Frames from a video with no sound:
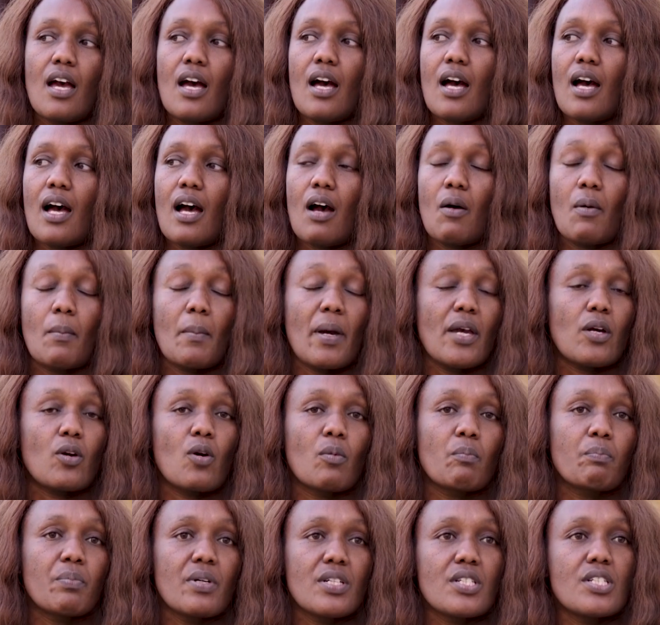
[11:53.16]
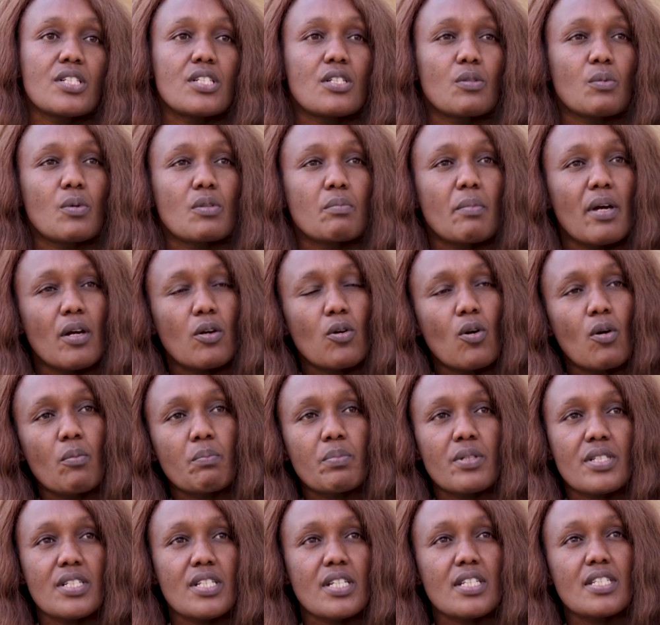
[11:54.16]
How am I competing with my
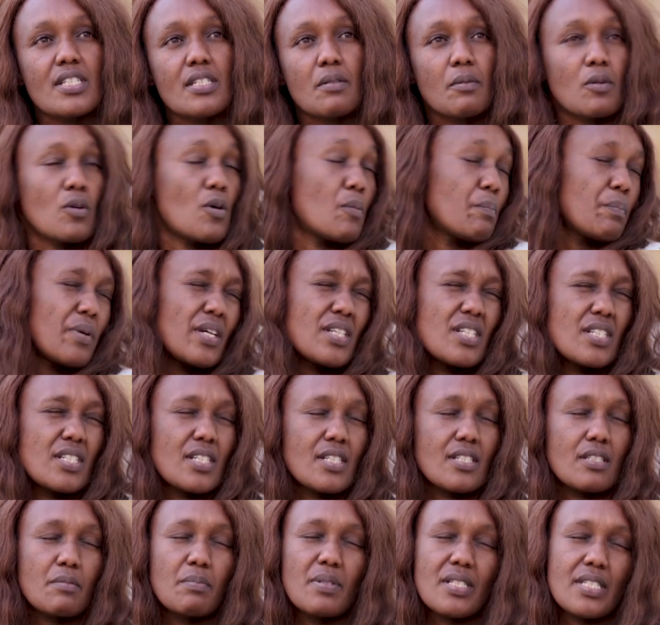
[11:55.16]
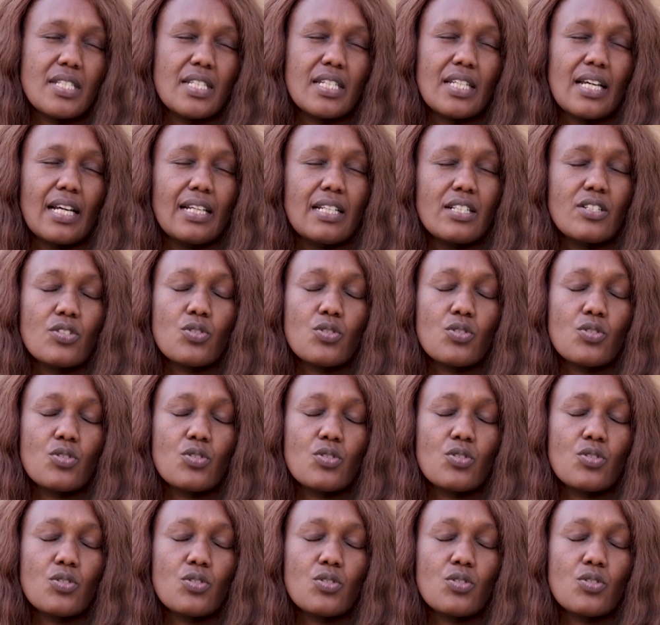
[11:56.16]
competitors, basically.